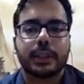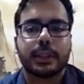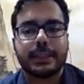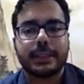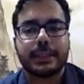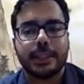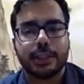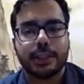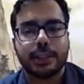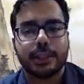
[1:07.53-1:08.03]

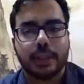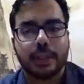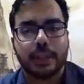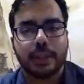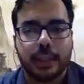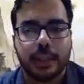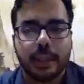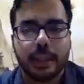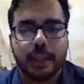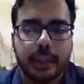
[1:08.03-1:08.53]
Tejal
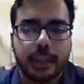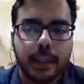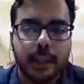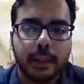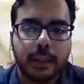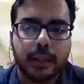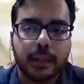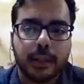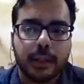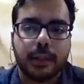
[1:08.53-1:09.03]
Kanitkar,
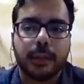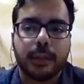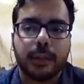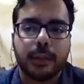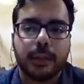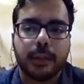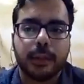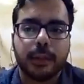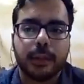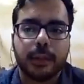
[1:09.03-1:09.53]
who is an
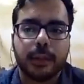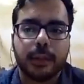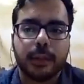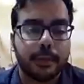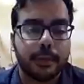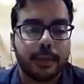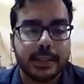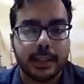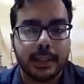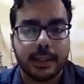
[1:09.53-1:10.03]
associate
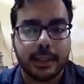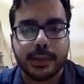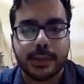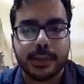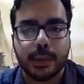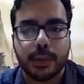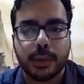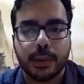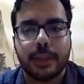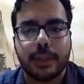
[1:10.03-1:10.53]
professor at the
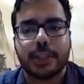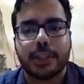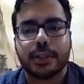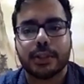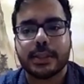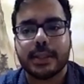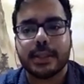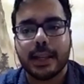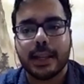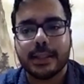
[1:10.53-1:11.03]
School of Natural
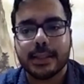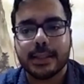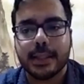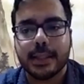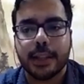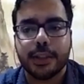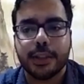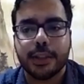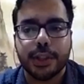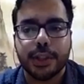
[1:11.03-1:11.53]
Sciences and
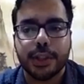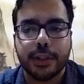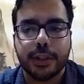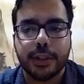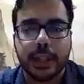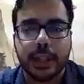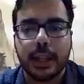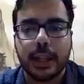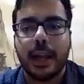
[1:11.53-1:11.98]
Engineering